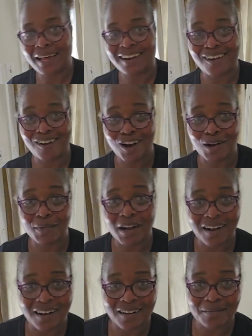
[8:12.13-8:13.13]
not an armed
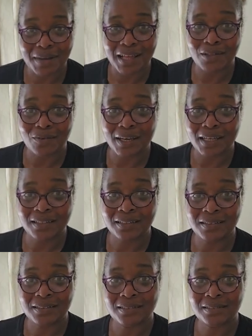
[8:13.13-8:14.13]
guard, by the way.
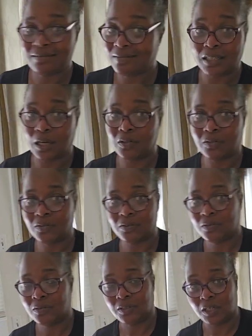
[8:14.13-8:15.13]
No.
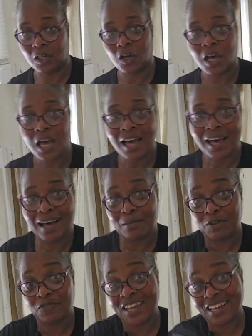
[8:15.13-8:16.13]
I'm
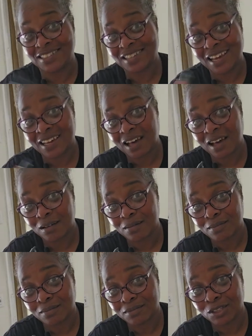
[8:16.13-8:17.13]
the flashlight cop.
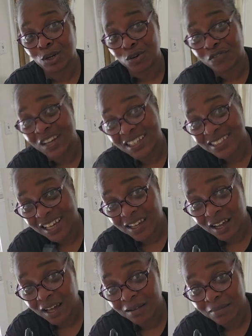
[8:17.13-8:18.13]
You know, the flashlight
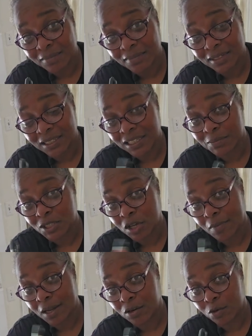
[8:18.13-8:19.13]
cop that they be
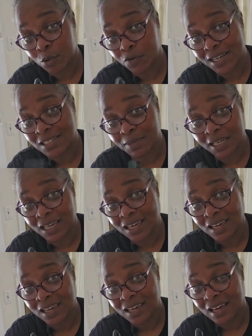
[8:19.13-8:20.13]
talking about on the movie? That's me.
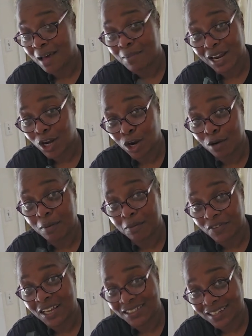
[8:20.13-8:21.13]
I'm not armed. I'm
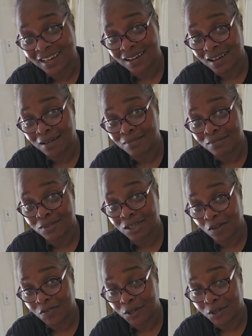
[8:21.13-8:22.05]
a flashlight cop. Y'all